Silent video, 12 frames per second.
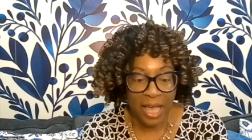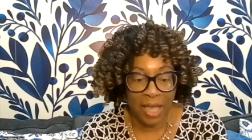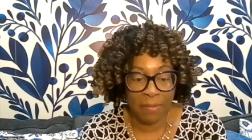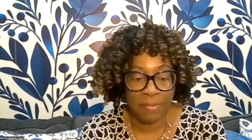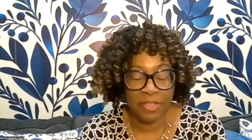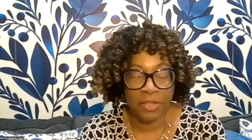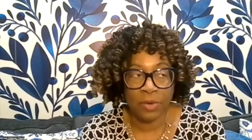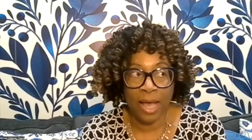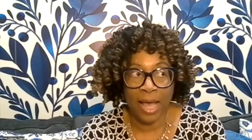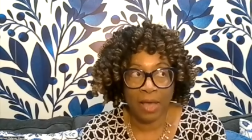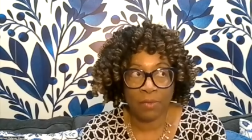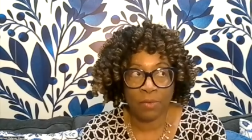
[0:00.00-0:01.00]
Um, so
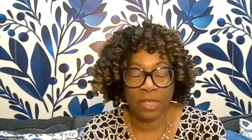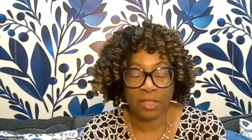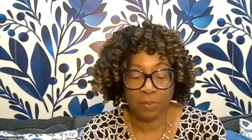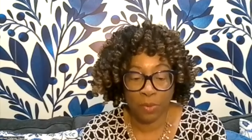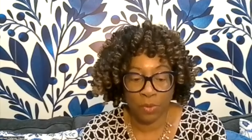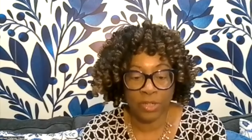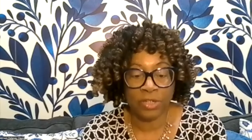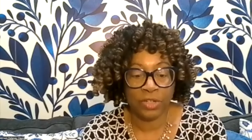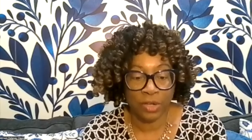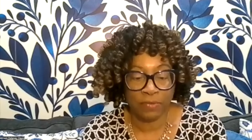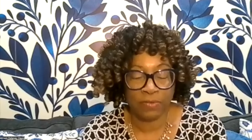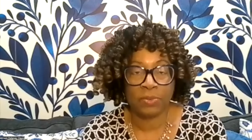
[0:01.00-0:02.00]
I was born to
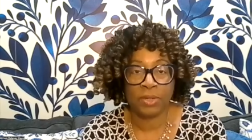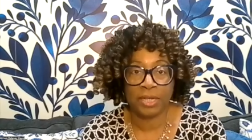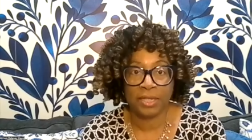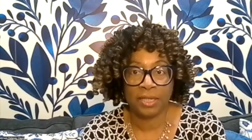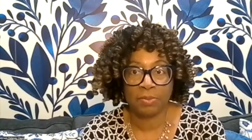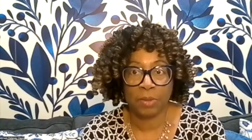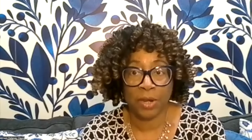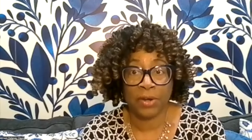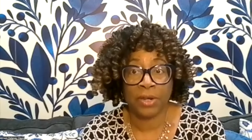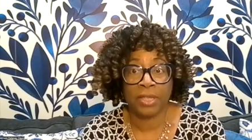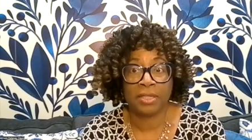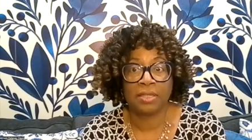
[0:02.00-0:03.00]
Jehovah's Witnesses
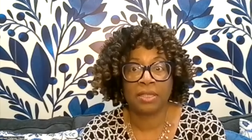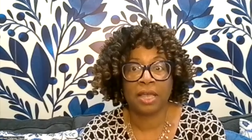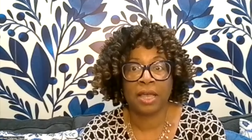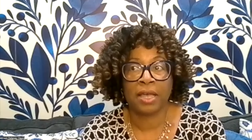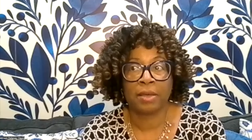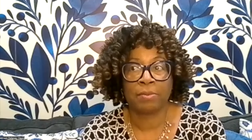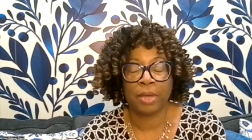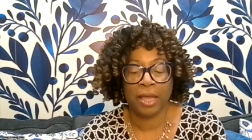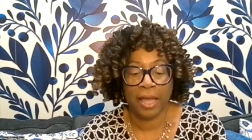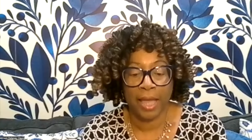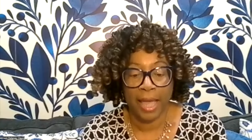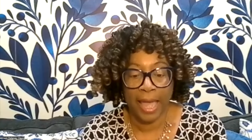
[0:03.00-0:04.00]
parents. Um,
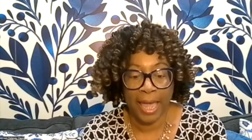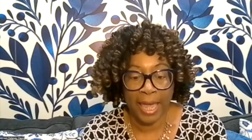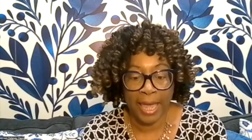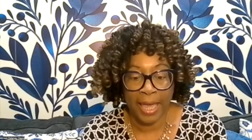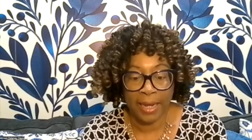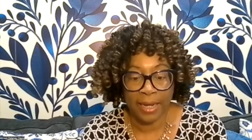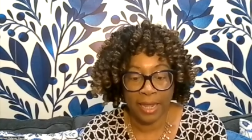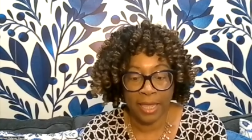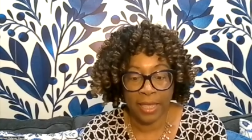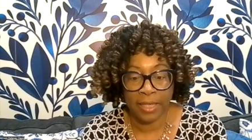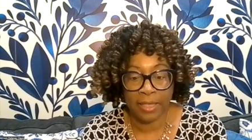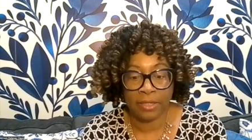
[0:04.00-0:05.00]
and
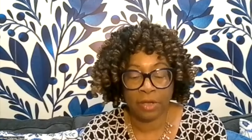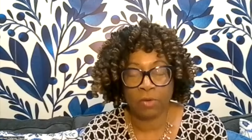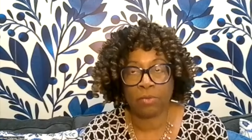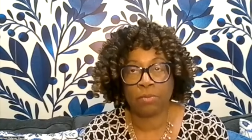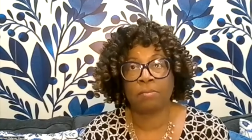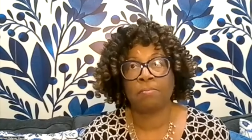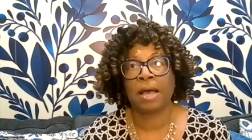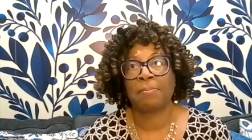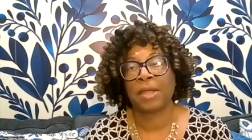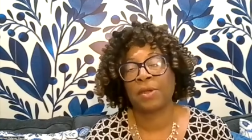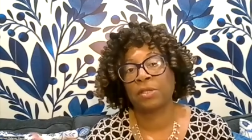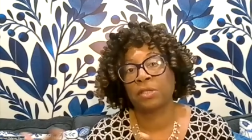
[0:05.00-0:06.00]
it, so my
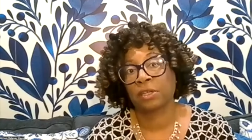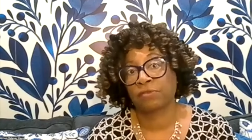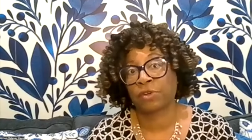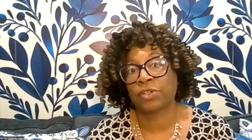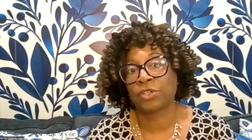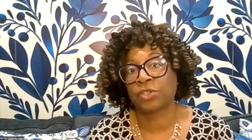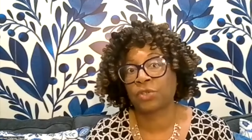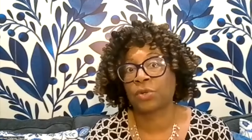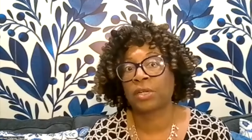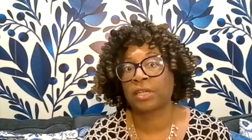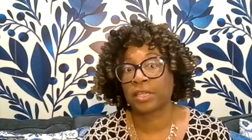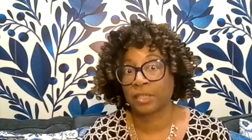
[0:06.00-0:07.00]
parents' conversion
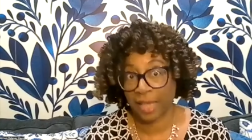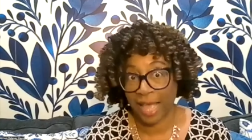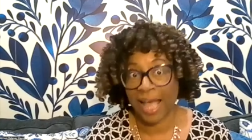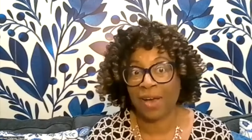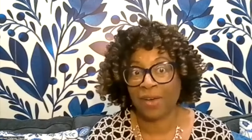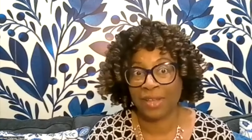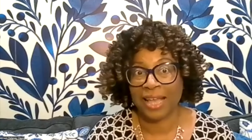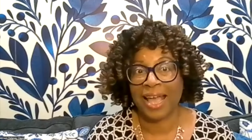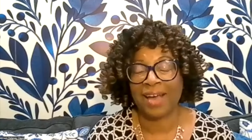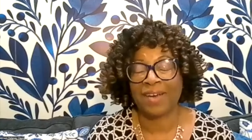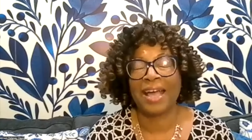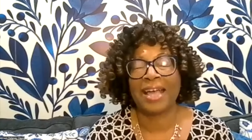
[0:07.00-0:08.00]
story is how,
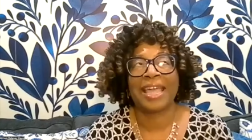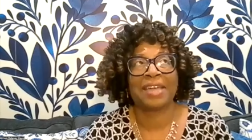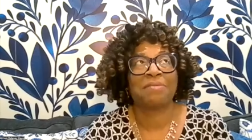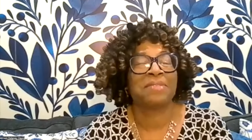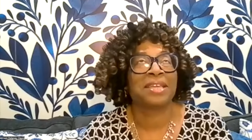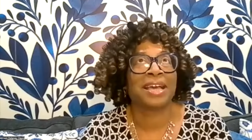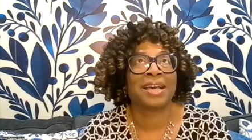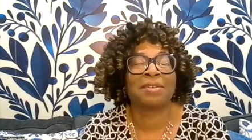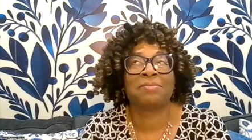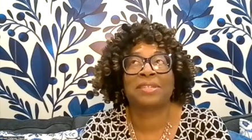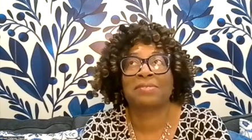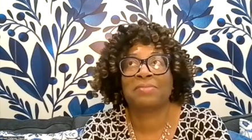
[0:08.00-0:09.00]
how I came
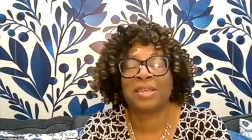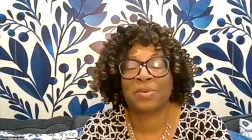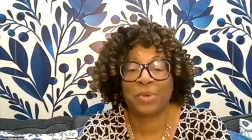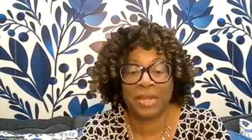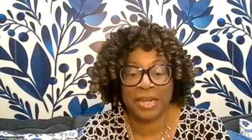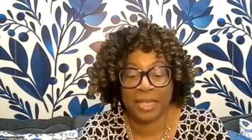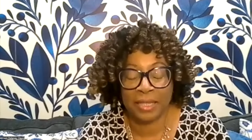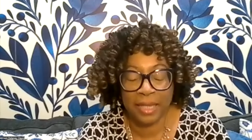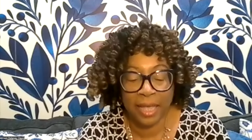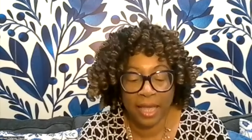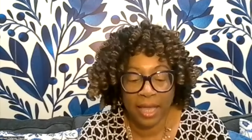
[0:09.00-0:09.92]
um, to be a witness.